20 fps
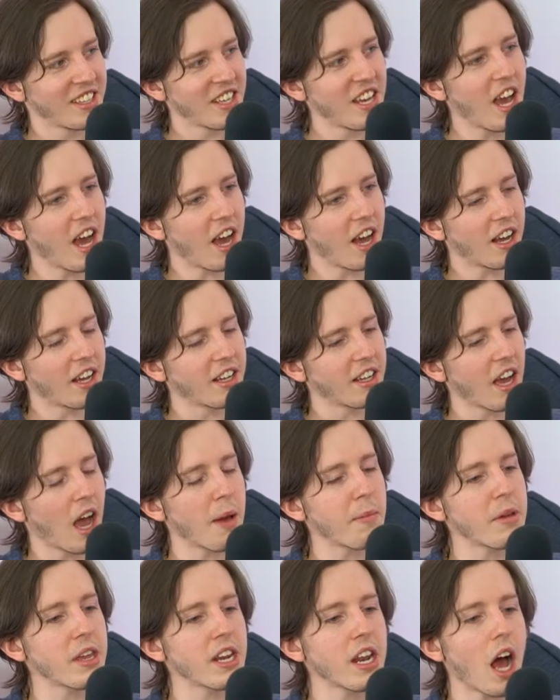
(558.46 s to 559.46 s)
Yeah,
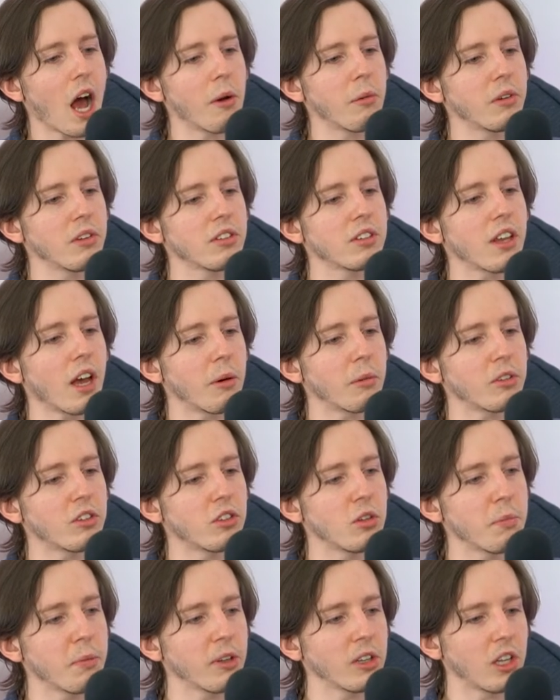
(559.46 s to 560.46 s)
I mean, I was I was
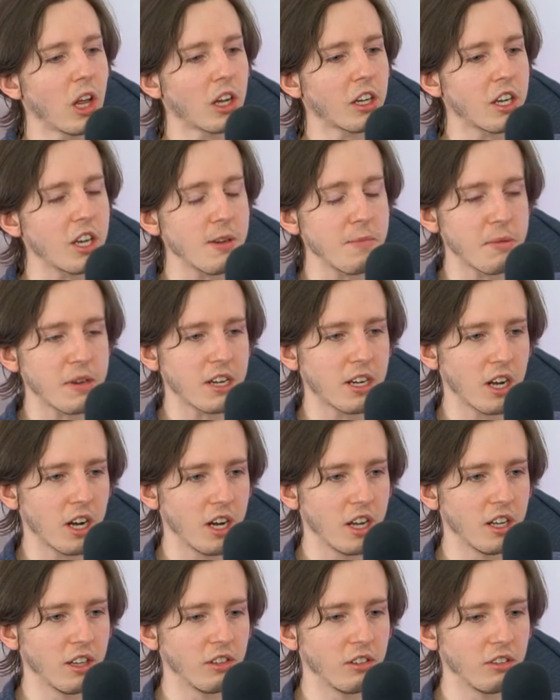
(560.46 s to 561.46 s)
super lucky
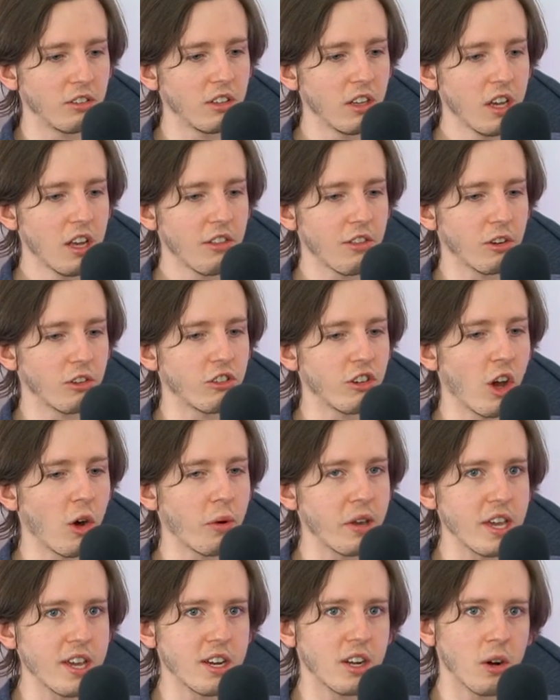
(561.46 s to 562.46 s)
because there's no
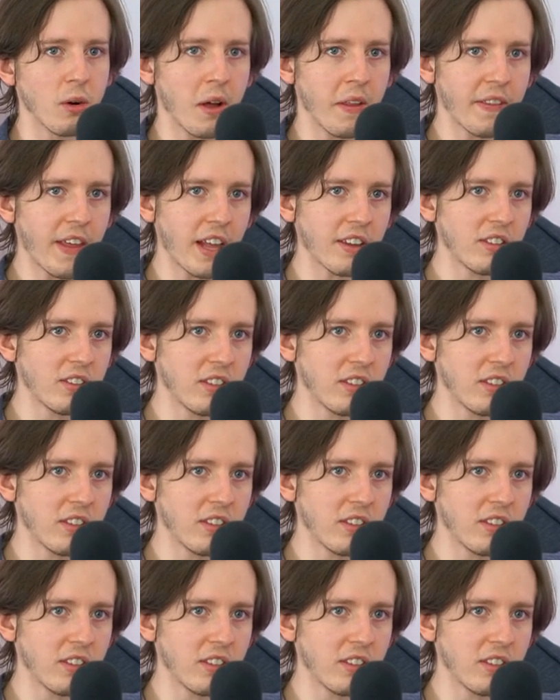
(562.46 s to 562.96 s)
ego on that